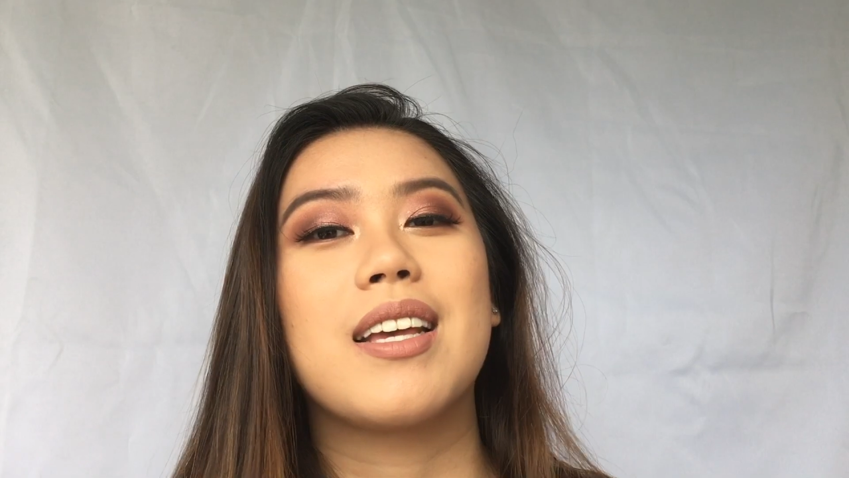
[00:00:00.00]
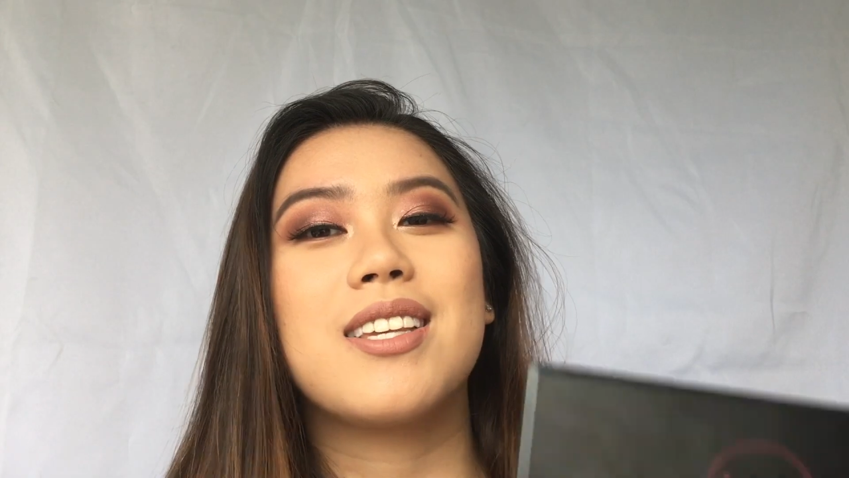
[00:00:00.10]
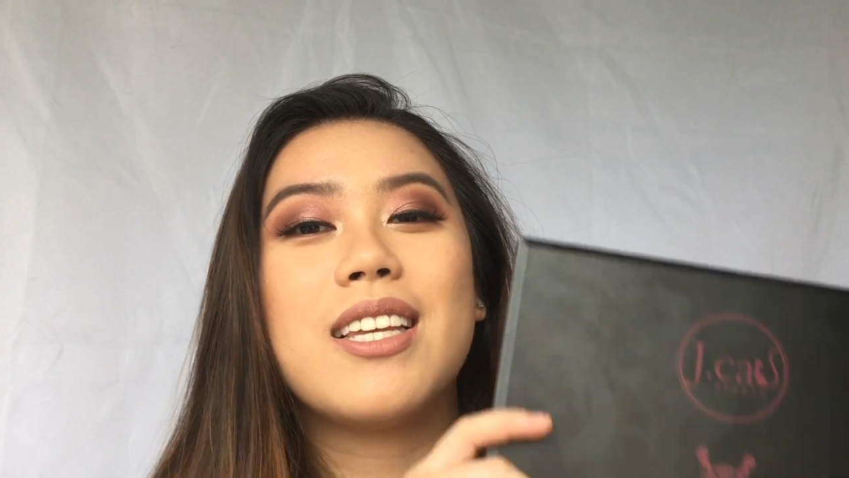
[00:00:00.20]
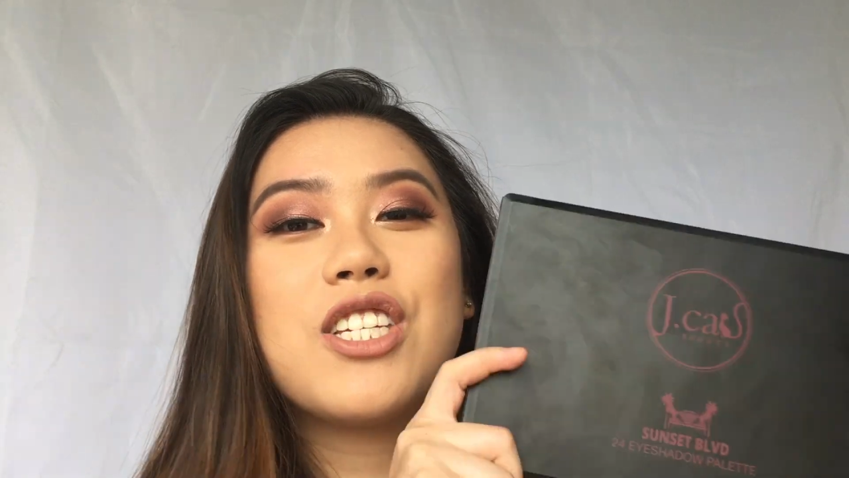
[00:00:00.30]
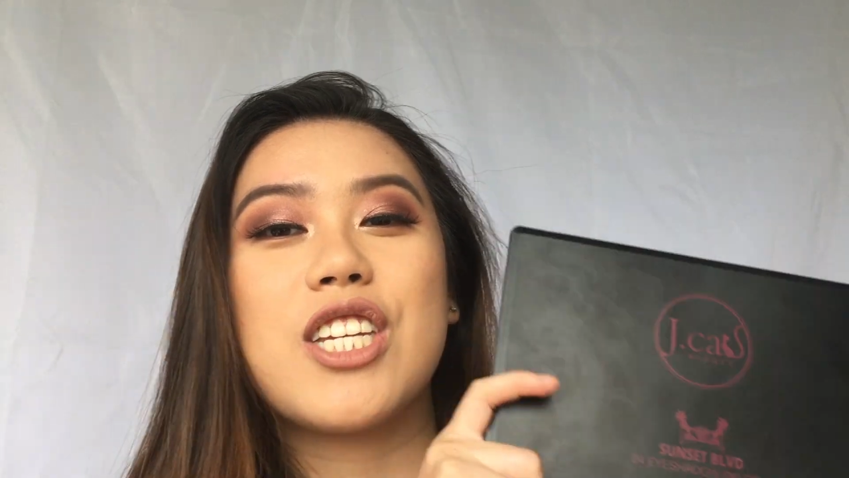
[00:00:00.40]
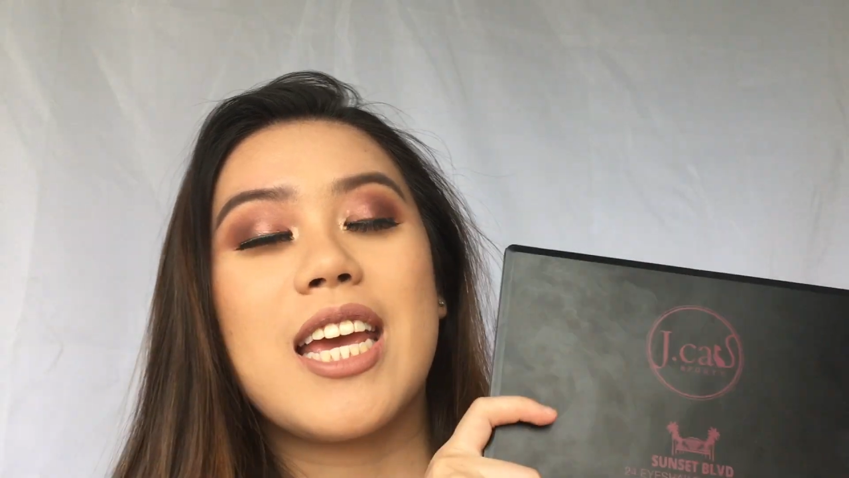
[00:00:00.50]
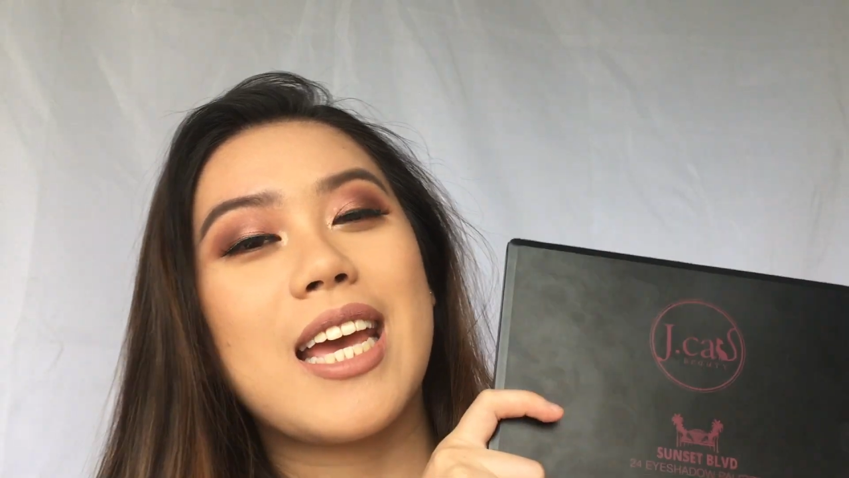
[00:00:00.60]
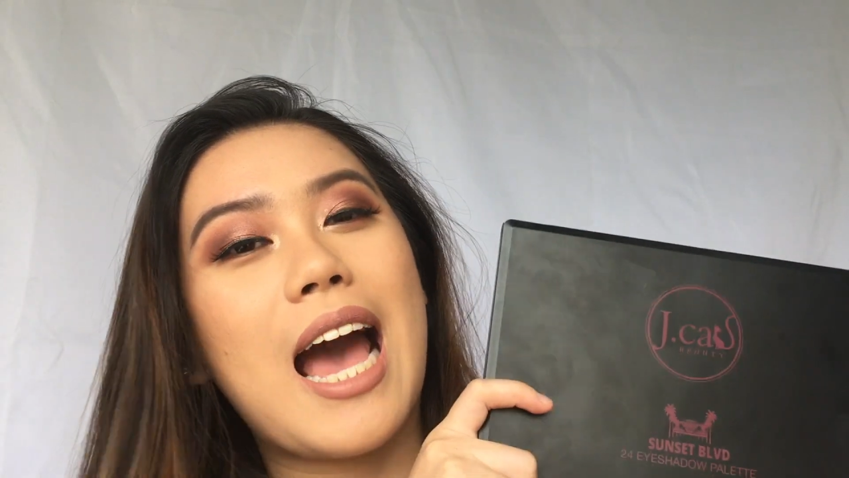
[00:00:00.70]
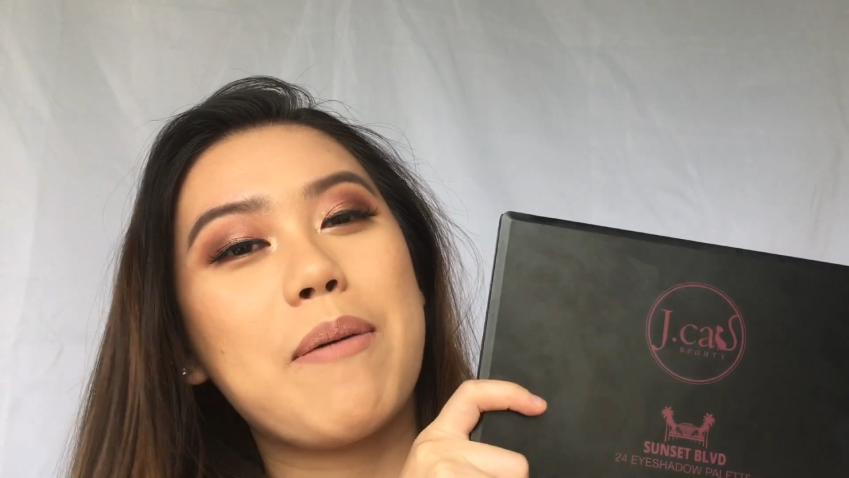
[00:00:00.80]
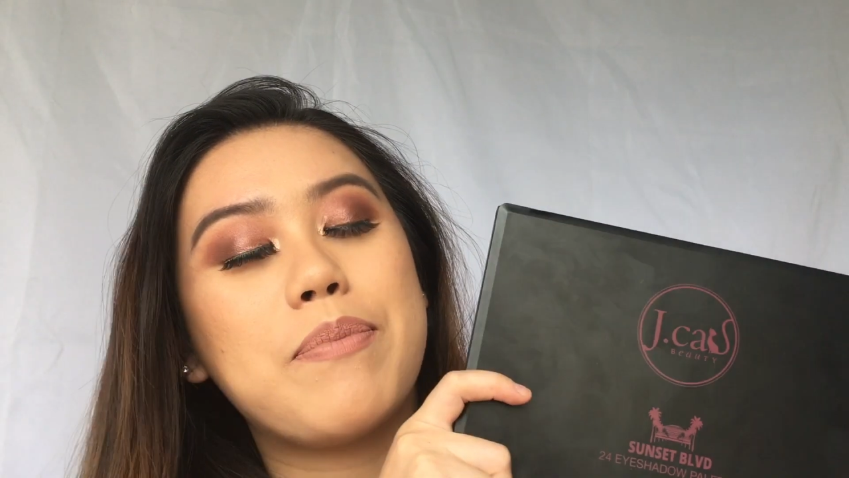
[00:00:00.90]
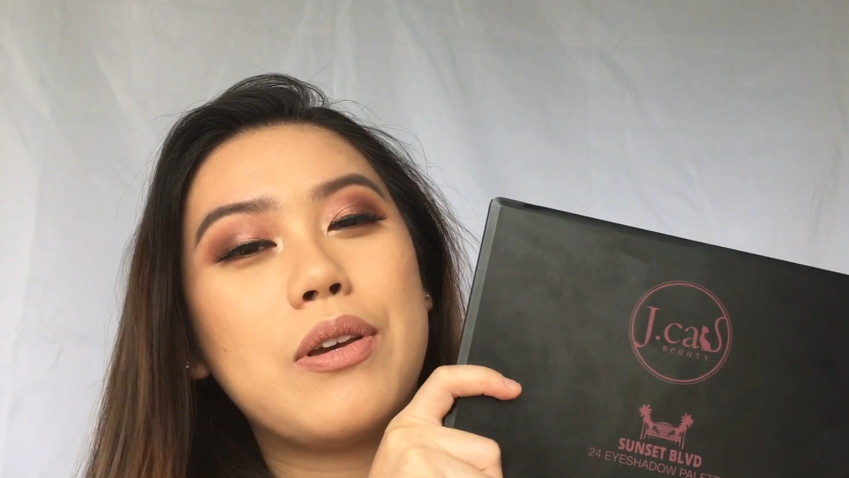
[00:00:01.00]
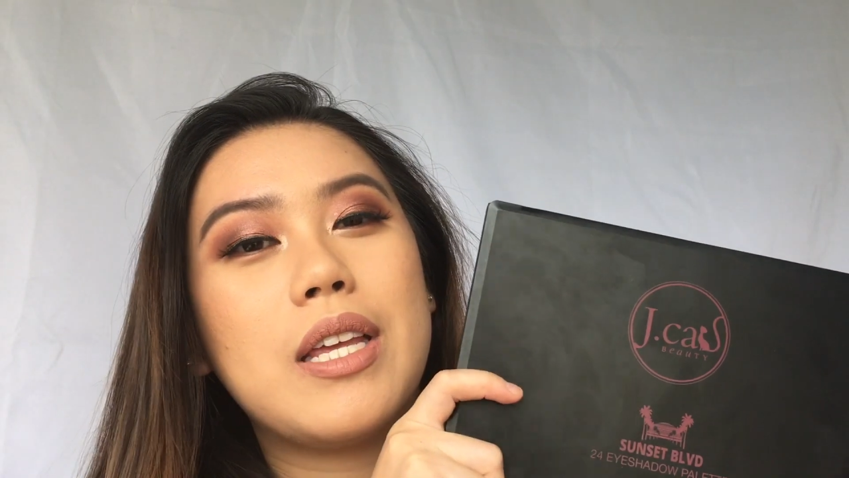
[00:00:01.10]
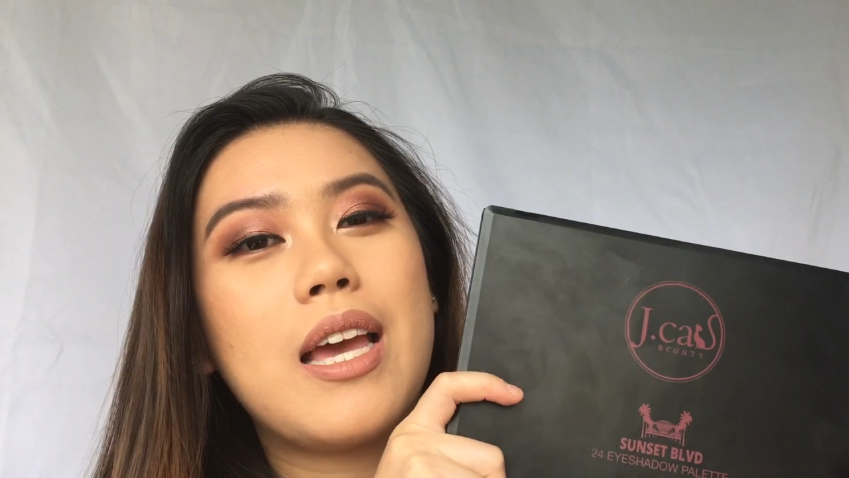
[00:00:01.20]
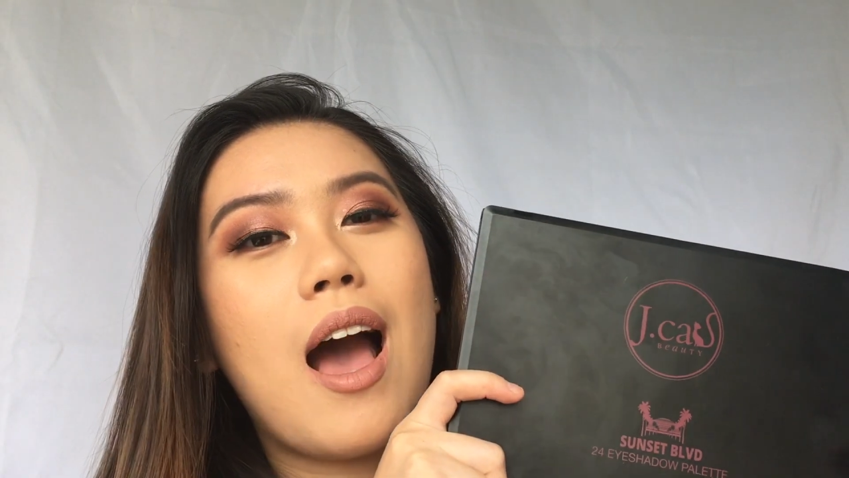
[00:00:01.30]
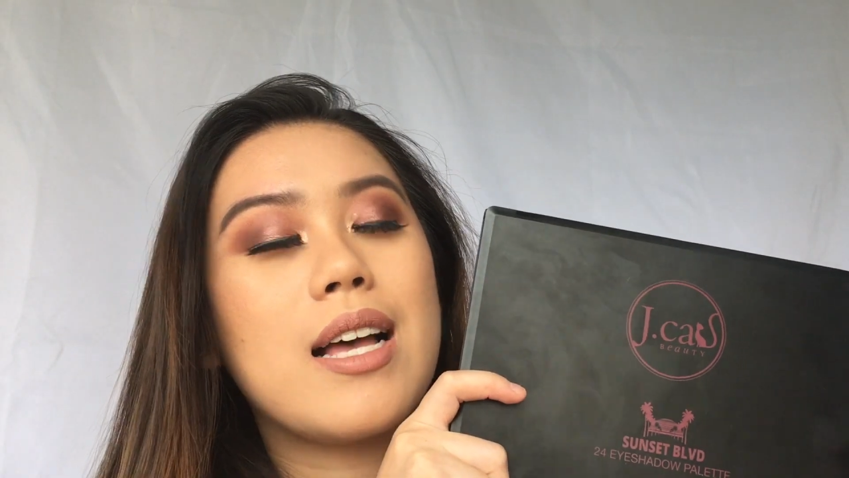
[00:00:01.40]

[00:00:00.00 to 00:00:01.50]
So this Jcat Beauty